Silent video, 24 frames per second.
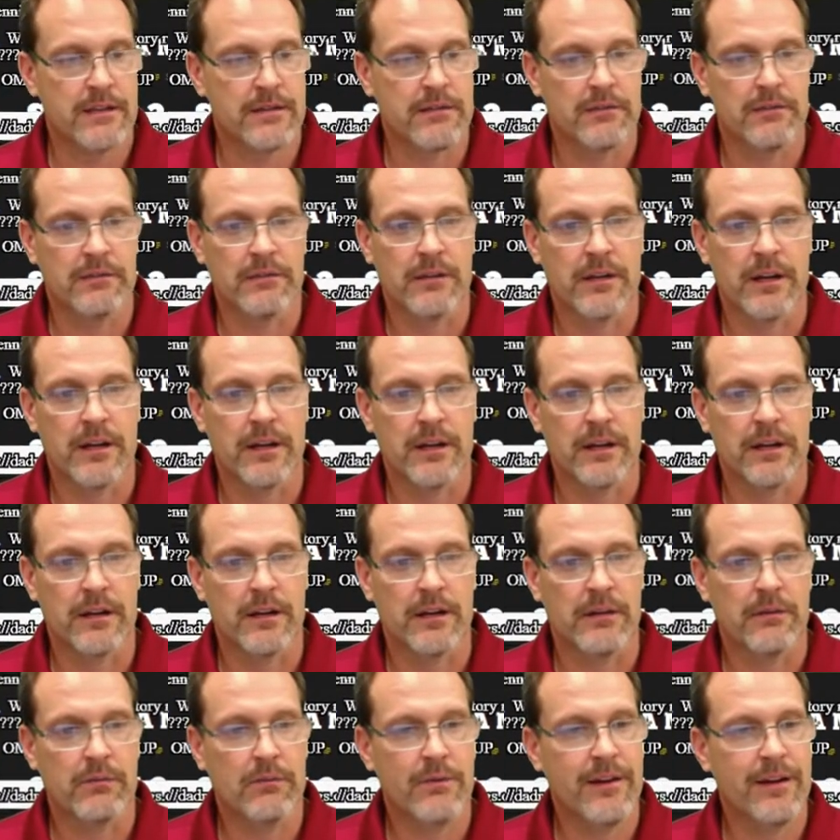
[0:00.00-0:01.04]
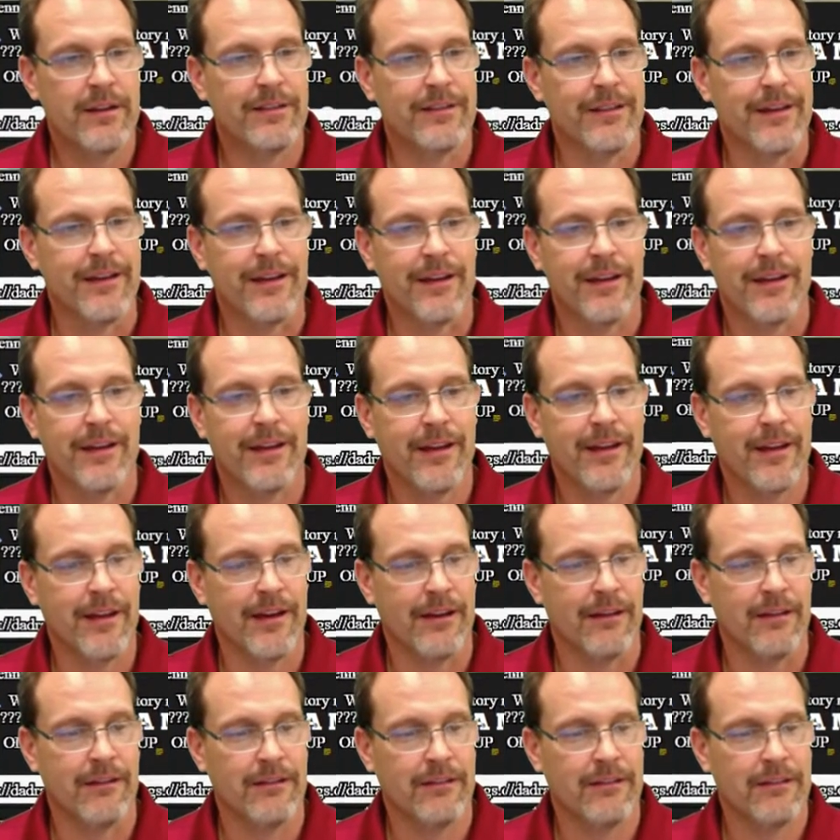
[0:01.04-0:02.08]
Hold on here. Where in the
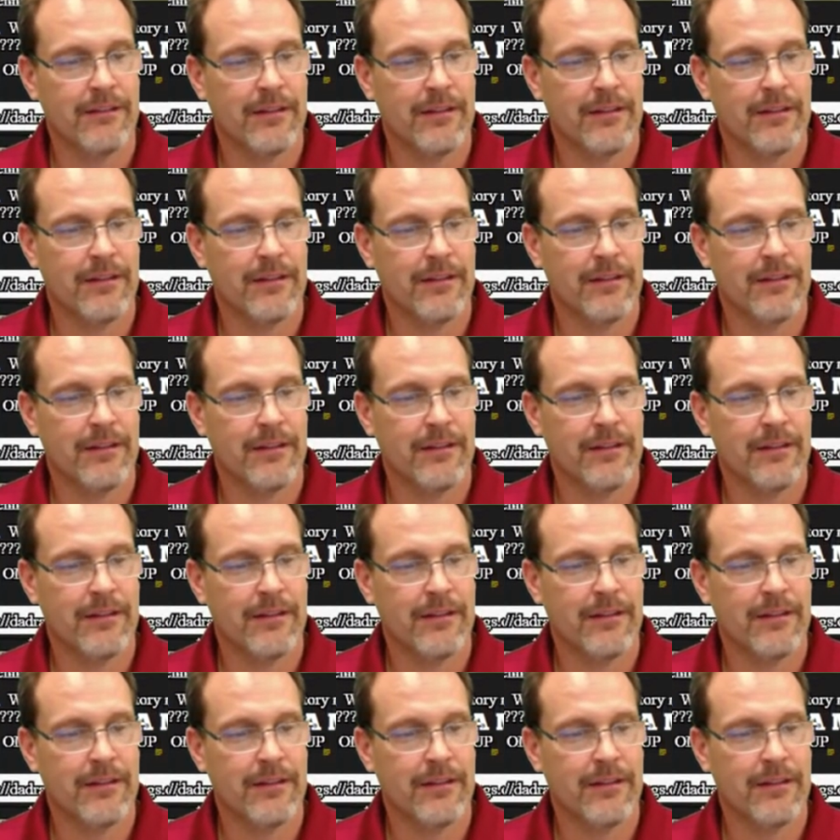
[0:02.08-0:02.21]
hell?